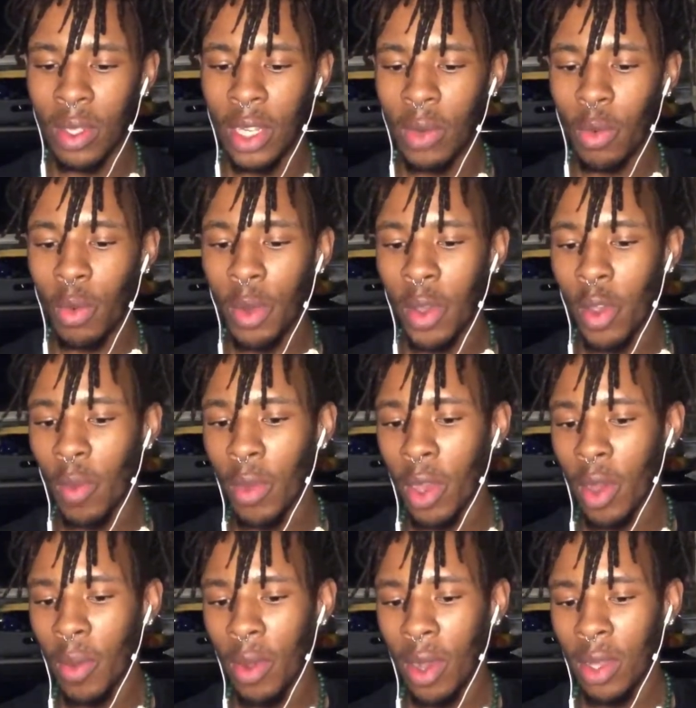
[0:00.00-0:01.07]
that will be coming
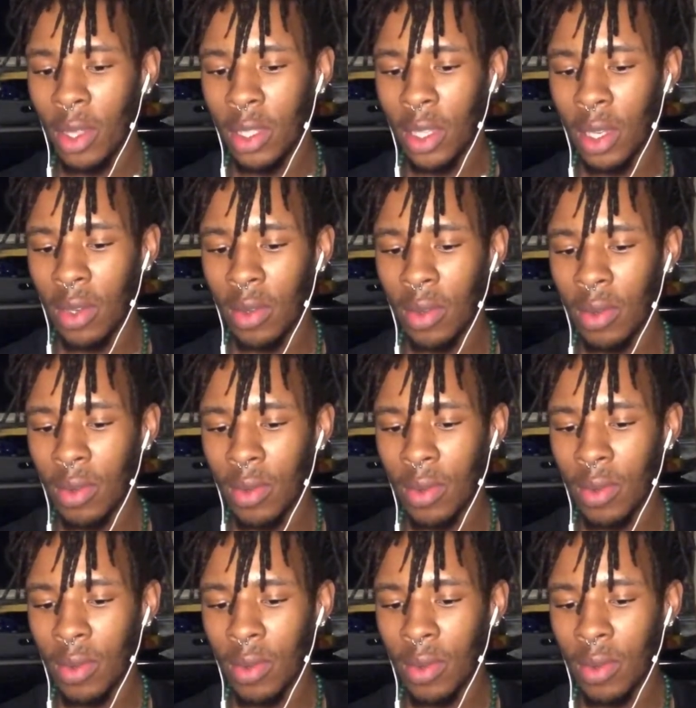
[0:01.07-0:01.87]
a part of the channel.